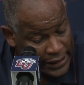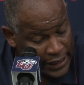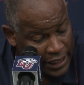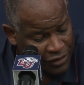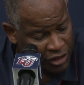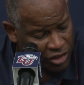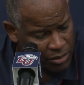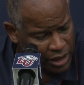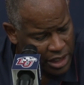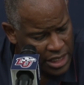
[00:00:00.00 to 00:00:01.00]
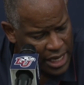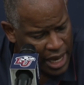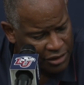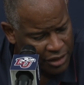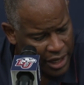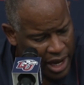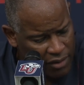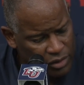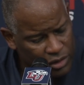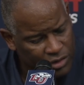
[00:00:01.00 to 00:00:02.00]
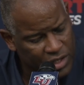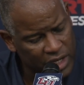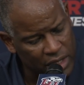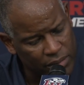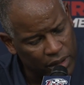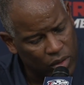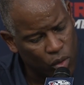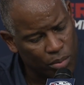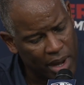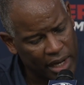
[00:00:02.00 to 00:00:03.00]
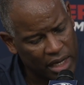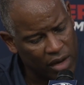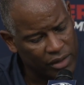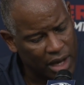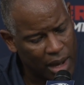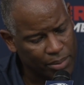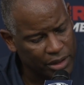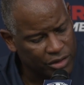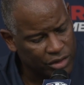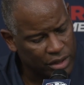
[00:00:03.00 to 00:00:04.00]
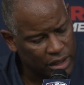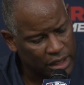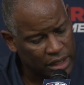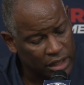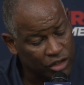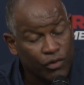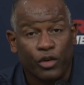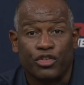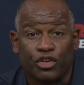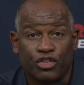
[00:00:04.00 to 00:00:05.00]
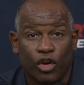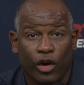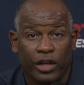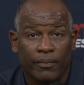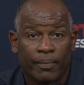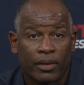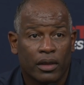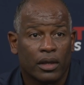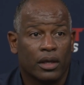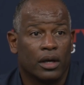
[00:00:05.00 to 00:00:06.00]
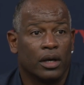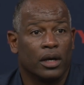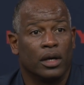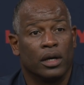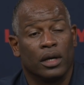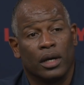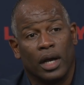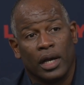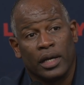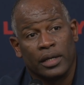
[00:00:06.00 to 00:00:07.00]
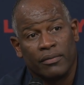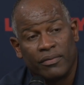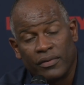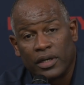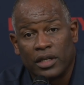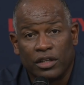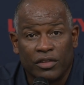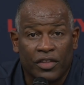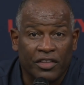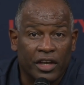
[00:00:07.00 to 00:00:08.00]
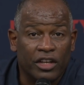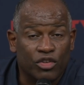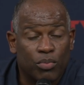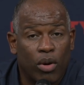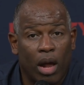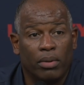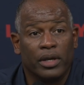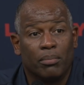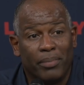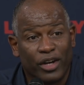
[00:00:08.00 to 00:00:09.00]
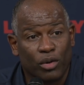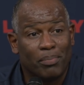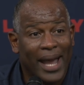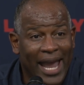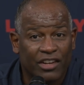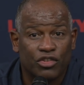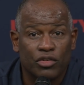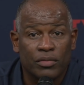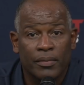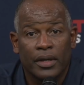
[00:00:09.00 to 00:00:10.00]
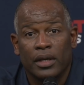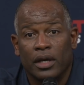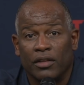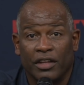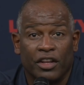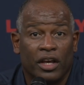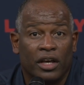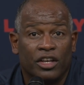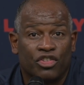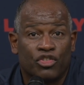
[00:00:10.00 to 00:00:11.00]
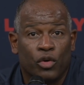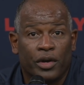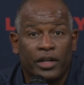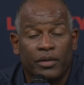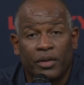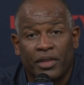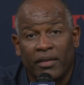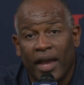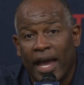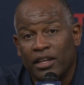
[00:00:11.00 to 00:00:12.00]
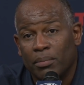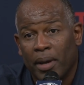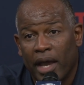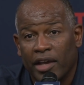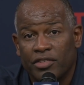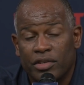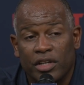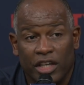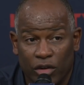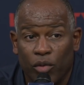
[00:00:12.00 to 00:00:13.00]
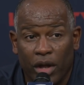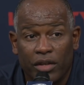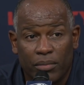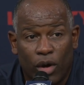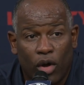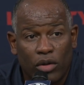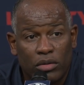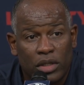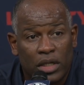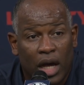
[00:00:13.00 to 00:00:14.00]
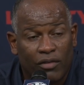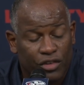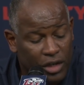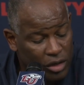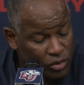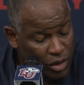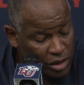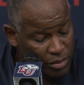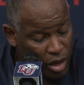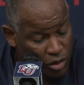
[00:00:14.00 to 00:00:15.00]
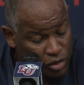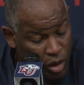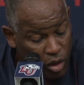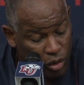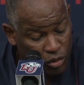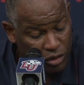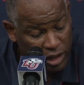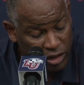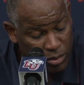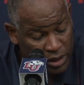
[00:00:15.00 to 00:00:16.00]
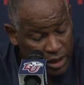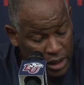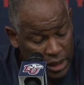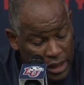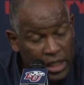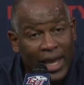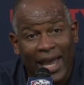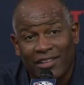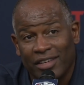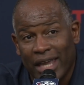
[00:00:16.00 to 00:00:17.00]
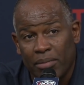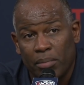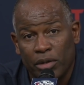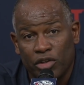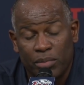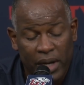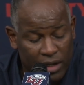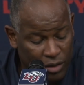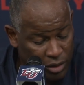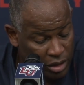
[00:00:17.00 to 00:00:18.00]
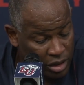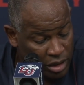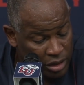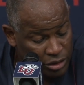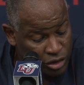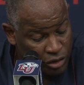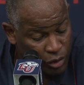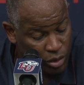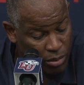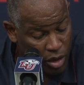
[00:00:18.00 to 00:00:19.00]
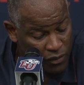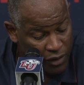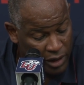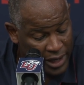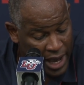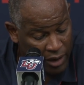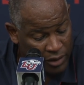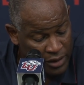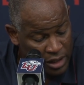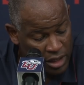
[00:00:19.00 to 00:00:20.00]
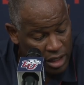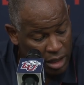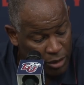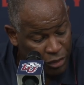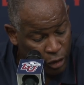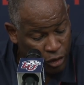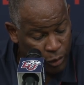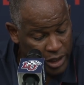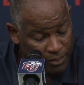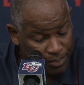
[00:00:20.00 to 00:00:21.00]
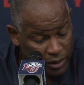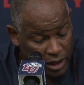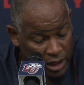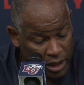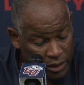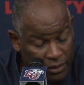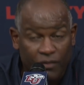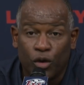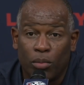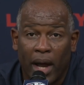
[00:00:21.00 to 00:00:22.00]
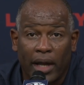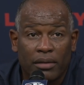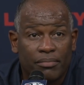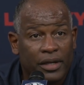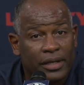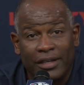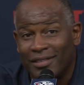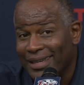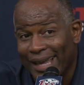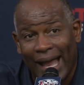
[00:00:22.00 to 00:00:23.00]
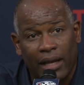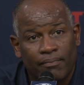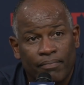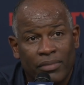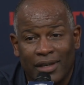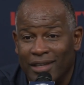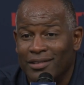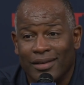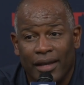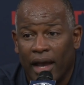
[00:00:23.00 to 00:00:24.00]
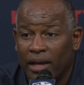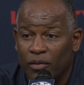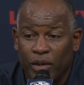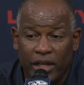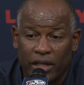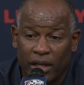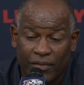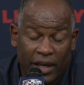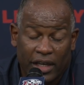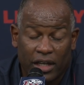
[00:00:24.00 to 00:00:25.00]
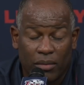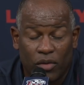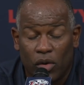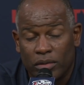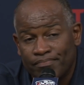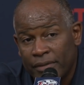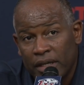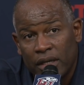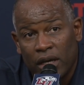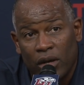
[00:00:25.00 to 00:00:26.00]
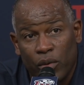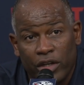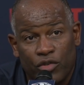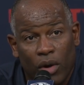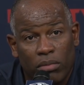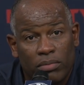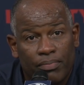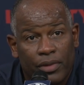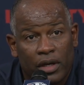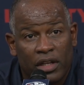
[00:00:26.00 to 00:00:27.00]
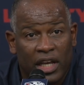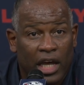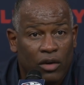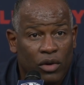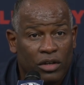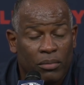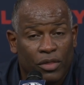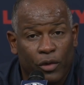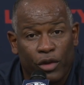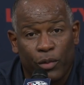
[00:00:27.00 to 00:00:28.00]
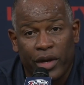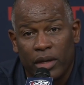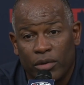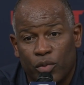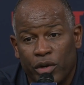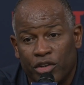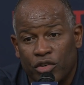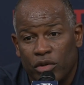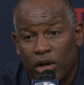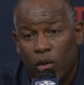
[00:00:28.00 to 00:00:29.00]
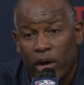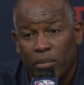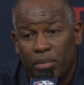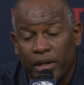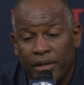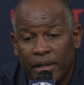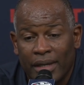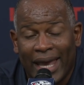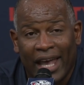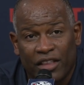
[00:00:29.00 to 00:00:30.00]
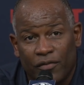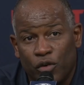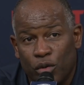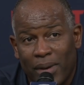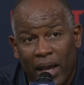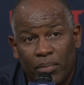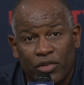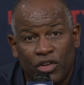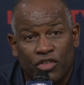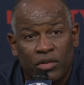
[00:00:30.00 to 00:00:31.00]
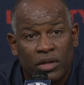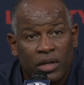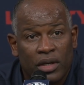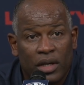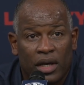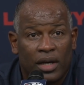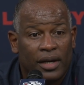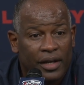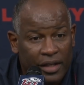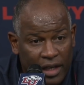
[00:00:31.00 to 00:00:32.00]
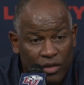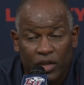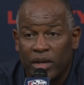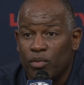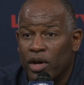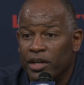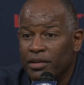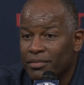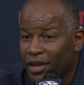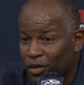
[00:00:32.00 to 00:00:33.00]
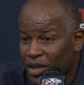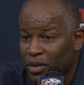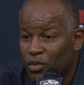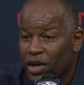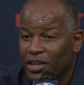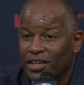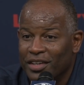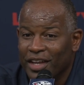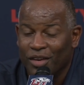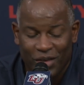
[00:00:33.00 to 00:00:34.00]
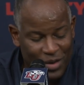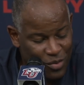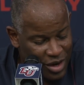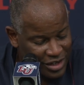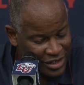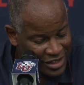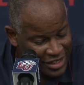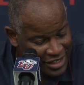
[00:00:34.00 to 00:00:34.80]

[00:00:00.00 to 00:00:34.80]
Uh, I think some of the key guys that they have on their team, the quarterback Kelvin Hopkins, uh, his first year starting, uh, I think that he's probably a better passer than uh, historically what they've had in the past. He can run the ball. obviously, they're going to run the ball and do all those things, but he has the capability of being able to, uh, to throw the ball fairly accurate. Number 33, uh, the fullback. Uh, he's the guy. He's the guy. If we get if they get him rolling, uh, we're in trouble. Uh, they kind of run number 33 and number 22 there quite a bit at the fullback position, uh, and they're going to keep running it. They're going to keep running it, and they're going to keep running it